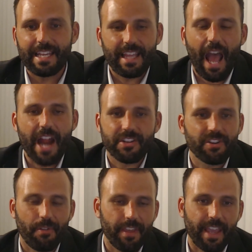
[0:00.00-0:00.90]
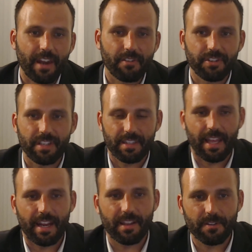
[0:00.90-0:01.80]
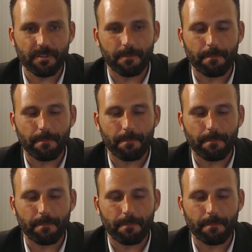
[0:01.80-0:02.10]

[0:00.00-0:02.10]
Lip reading: I just don't think energy is that answer.